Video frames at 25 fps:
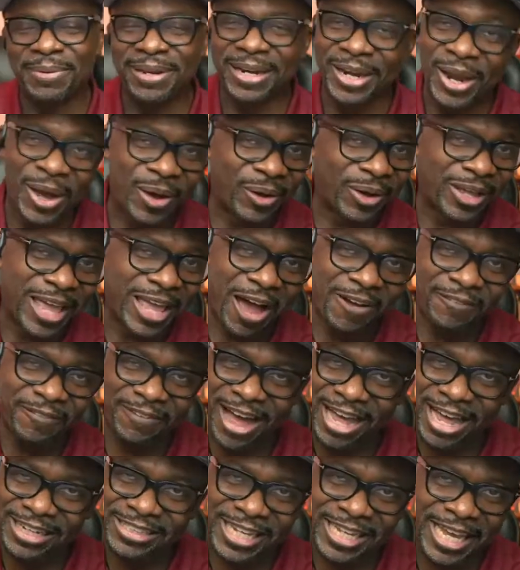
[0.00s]
but no,
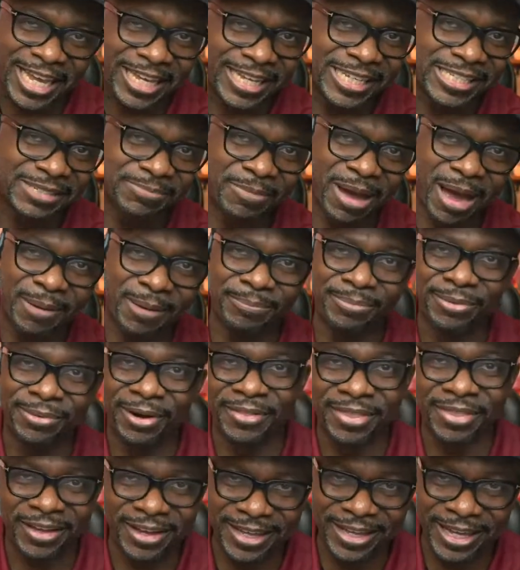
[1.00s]
Calvante is my
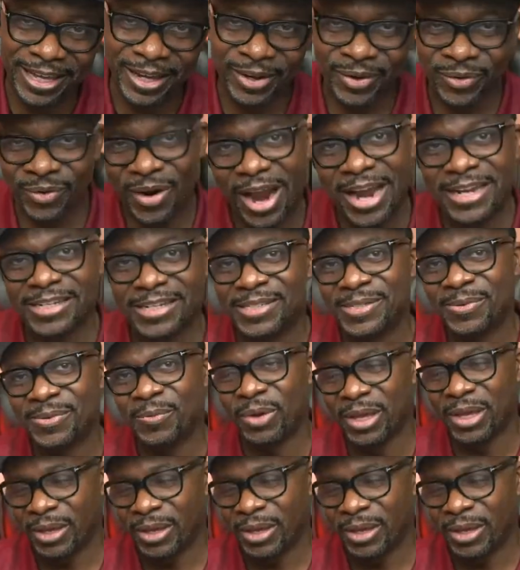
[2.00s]
brother in Christ.